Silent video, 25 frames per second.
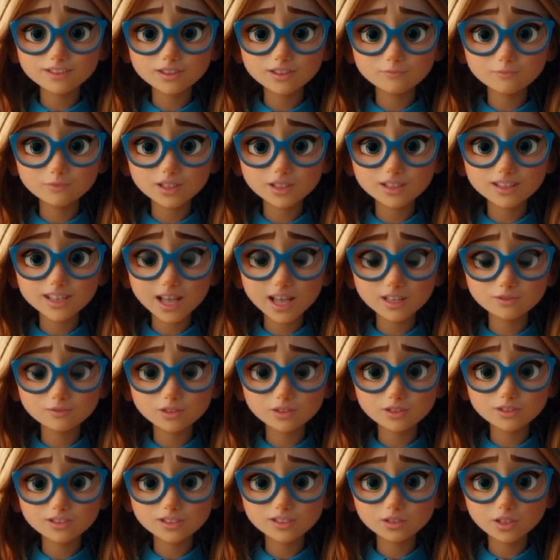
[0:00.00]
Good, what
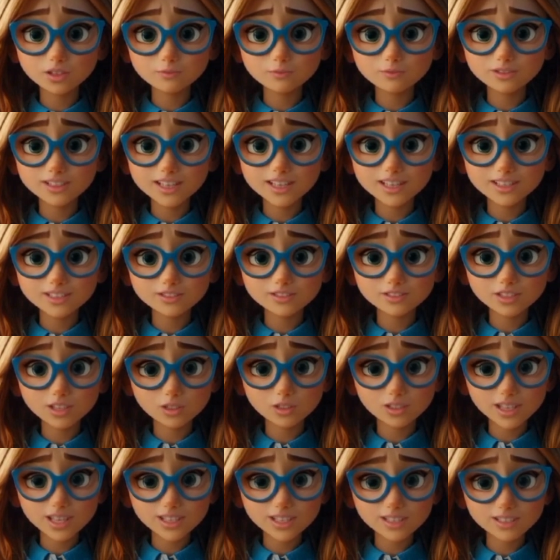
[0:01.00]
is your name? Is
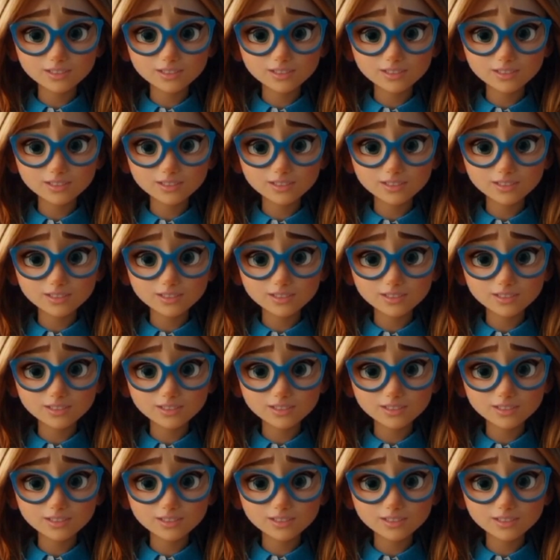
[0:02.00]
Isra,